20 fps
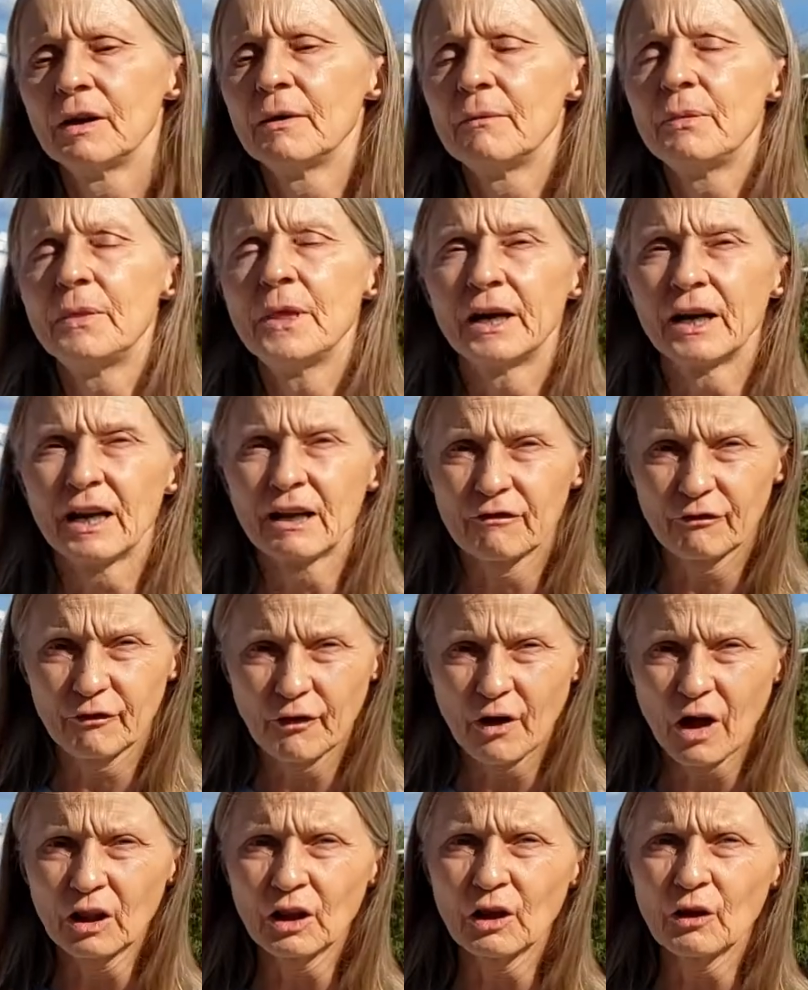Then I
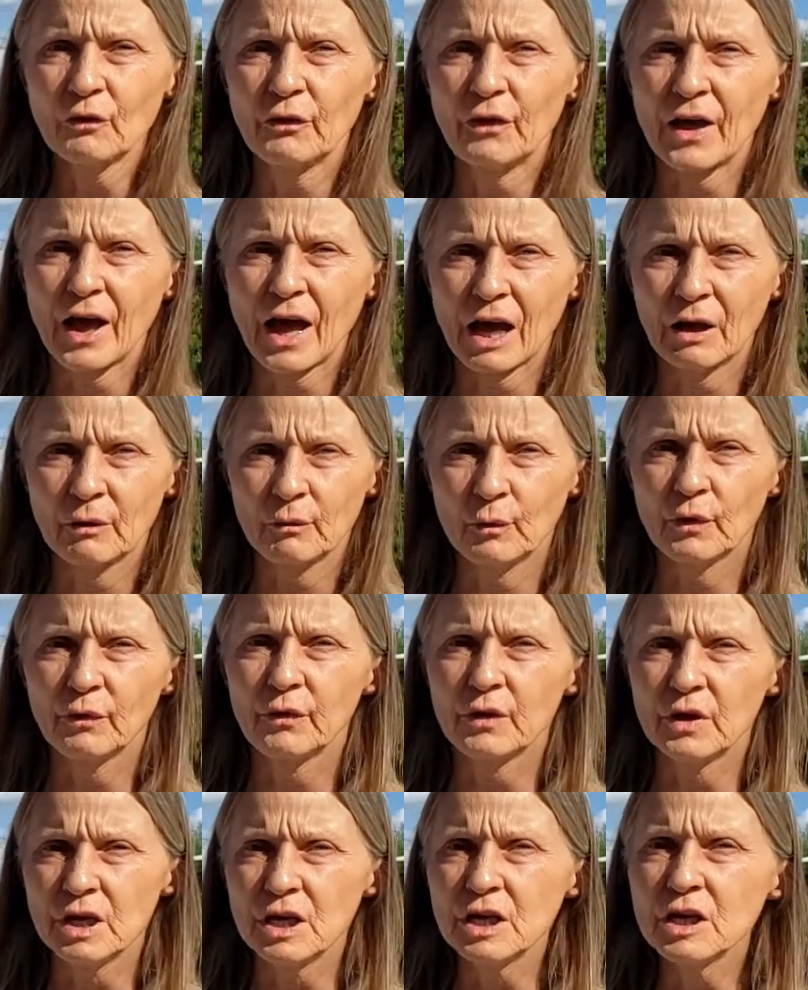followed that with
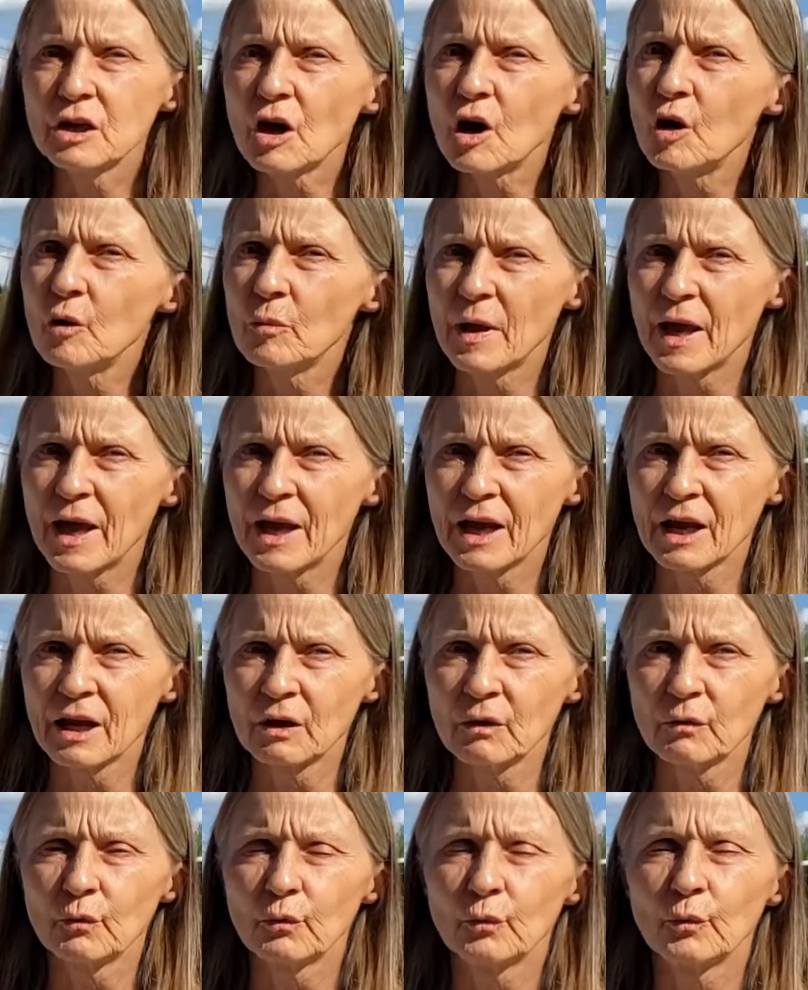the Eco paint
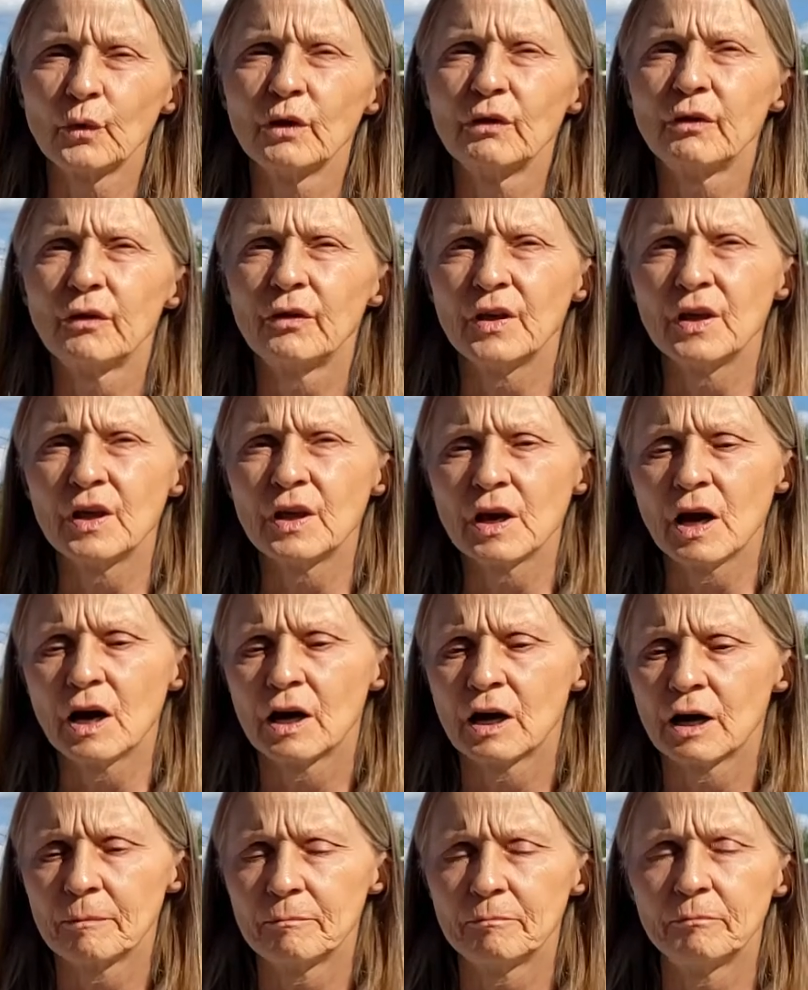with the
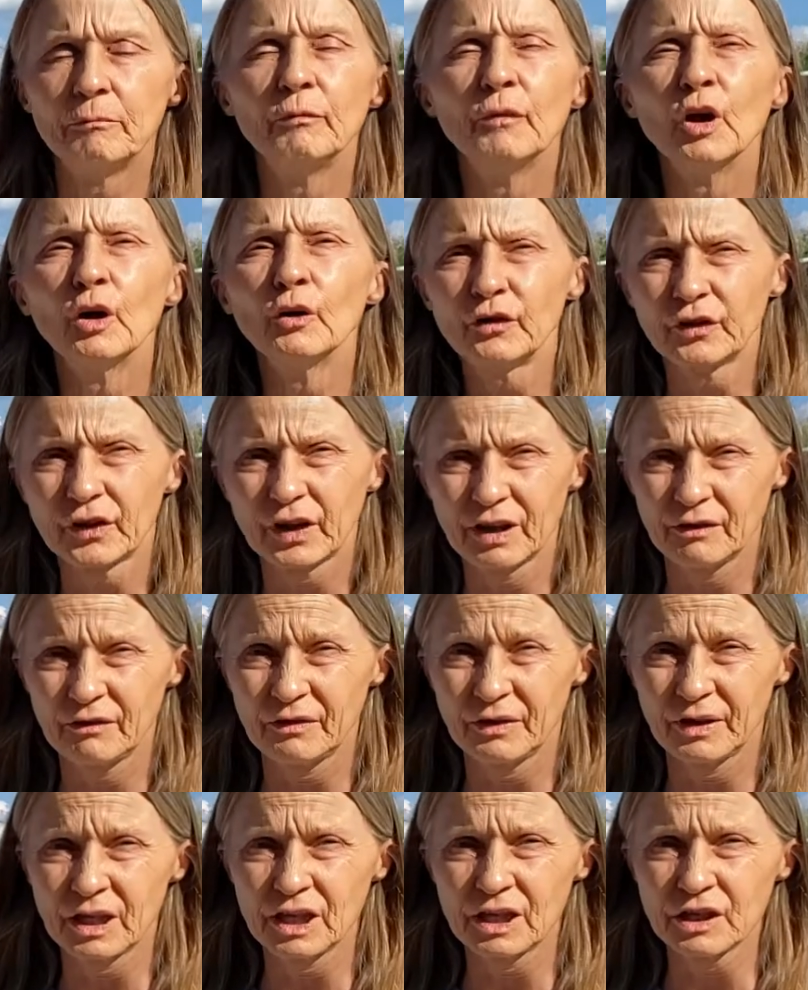no skid
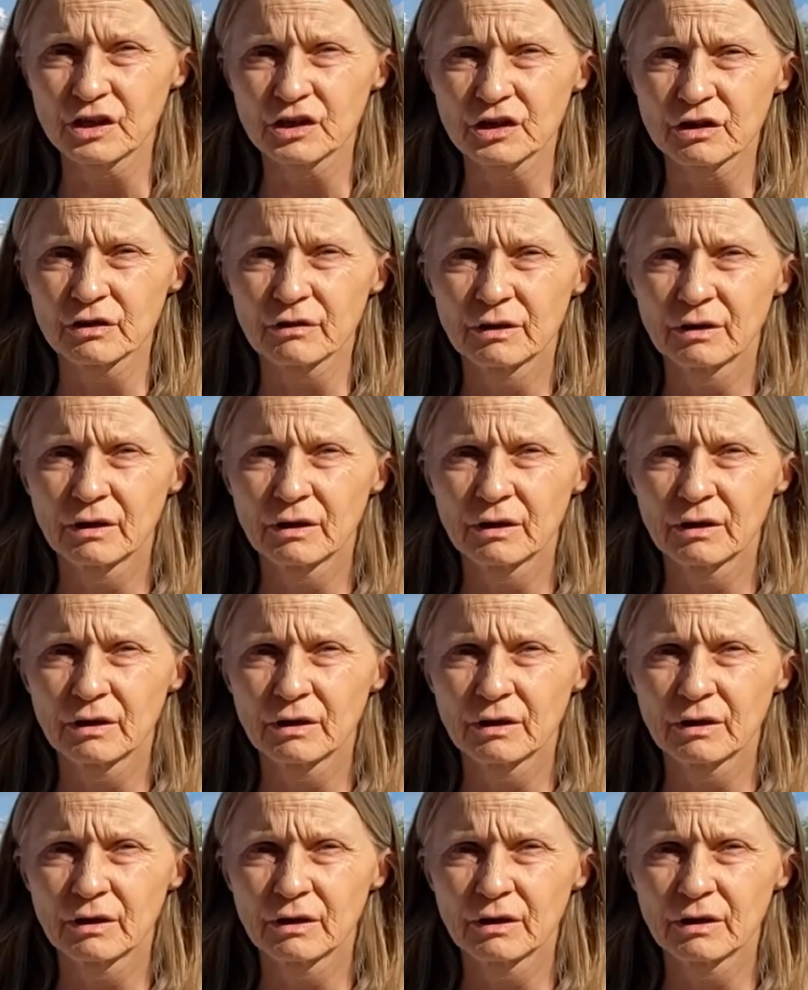finish,